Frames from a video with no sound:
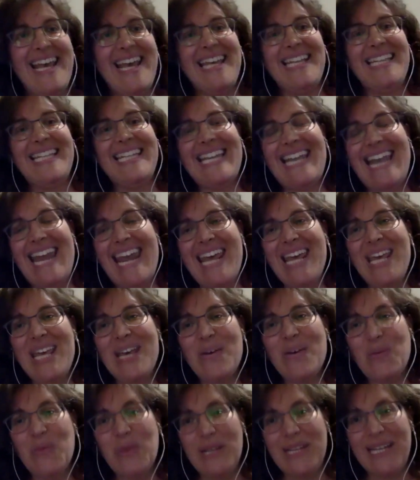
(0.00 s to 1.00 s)
Today,
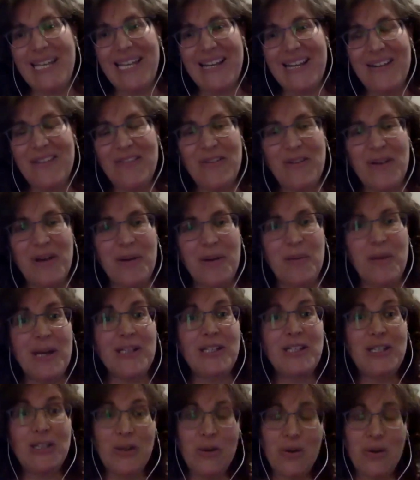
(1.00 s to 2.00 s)
we'll hear from
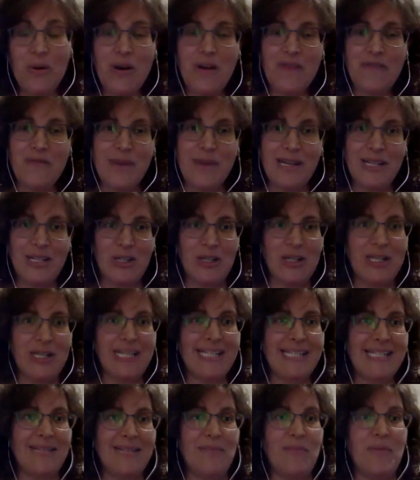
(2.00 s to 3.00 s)
two of my
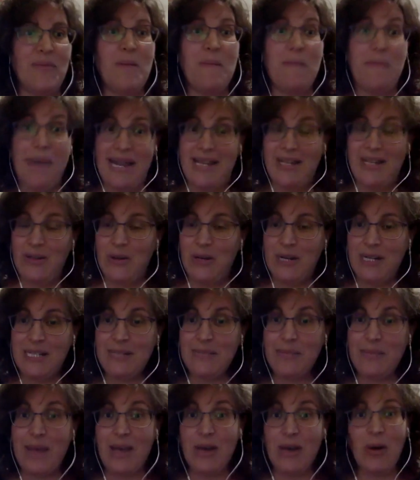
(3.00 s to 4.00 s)
journalism
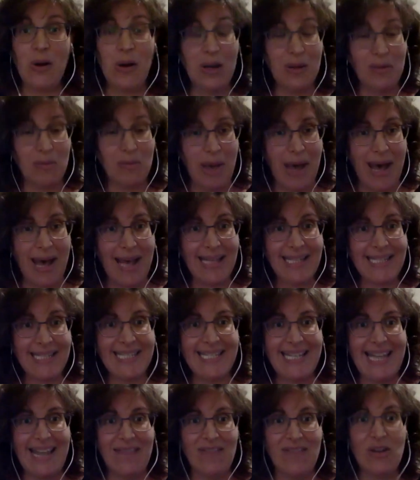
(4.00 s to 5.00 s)
mentors, my current boss,
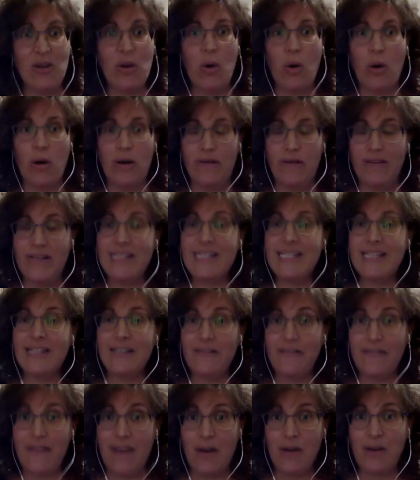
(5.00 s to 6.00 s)
David Horovitz, the
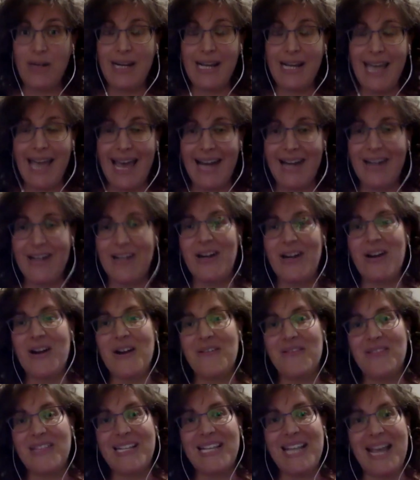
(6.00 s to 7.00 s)
founding editor
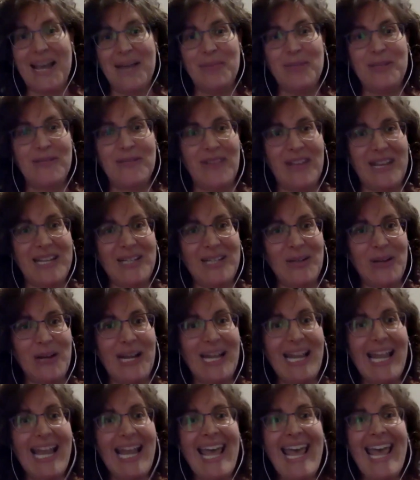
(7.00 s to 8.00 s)
of the Times of
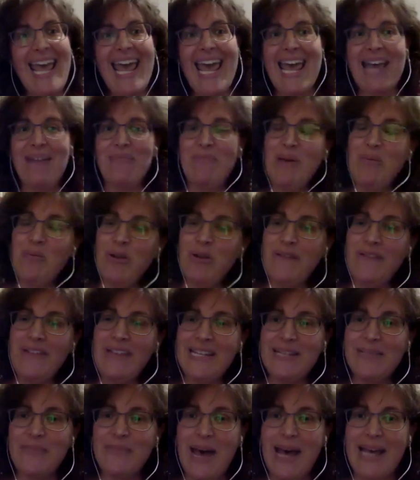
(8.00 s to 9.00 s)
Israel, and my
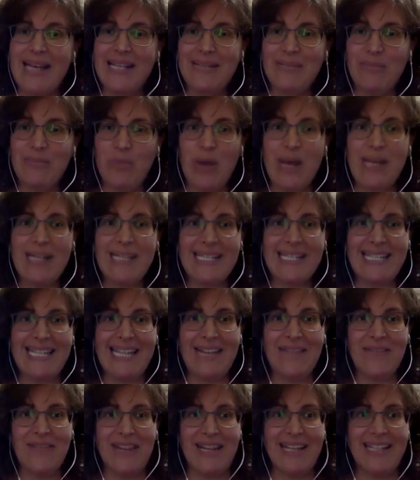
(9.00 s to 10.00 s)
previous boss, Bret
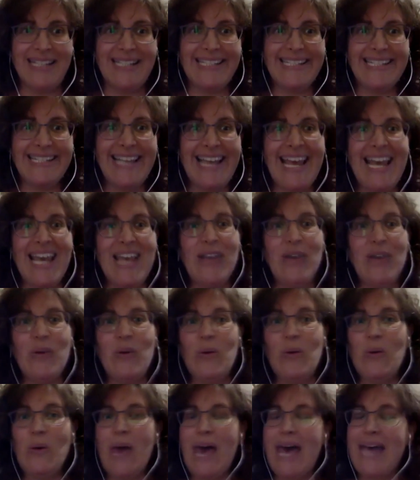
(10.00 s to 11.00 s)
Stephens,
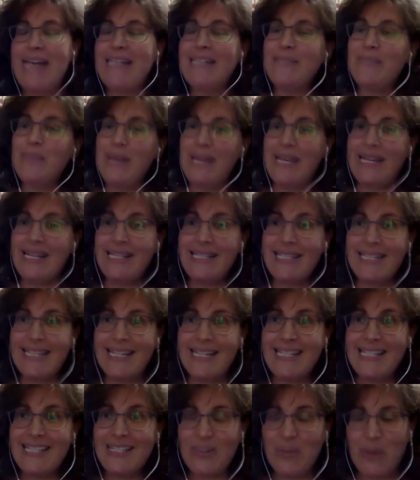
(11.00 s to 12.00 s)
who has been,
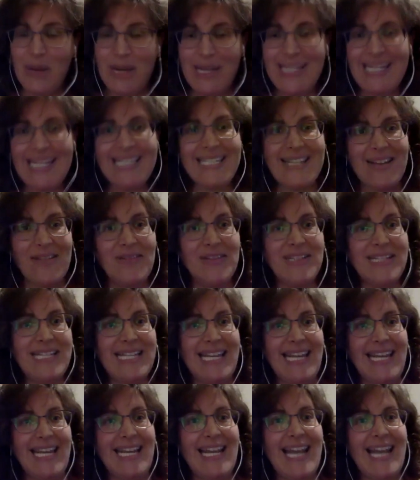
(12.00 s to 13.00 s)
since
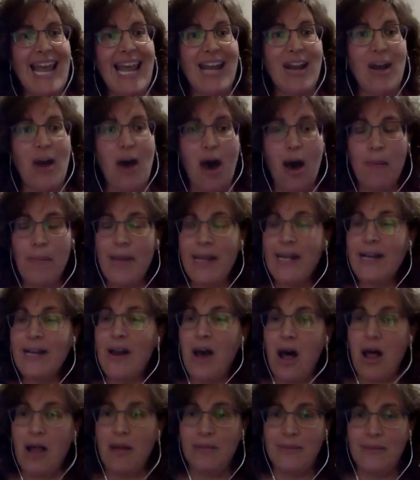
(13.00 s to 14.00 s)
2017, an op-ed
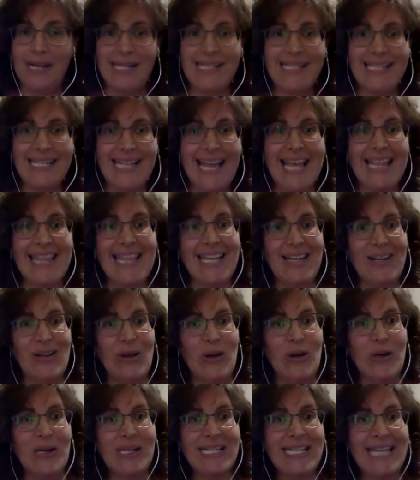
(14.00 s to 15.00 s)
columnist at the New
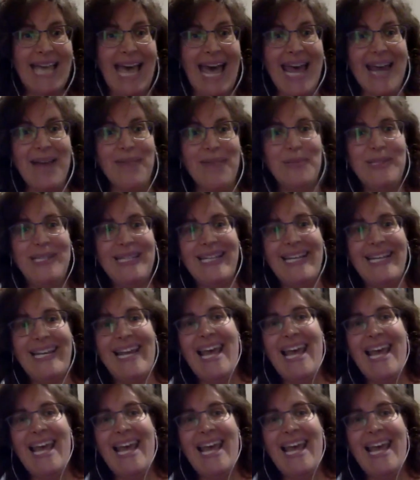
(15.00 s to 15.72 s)
York Times.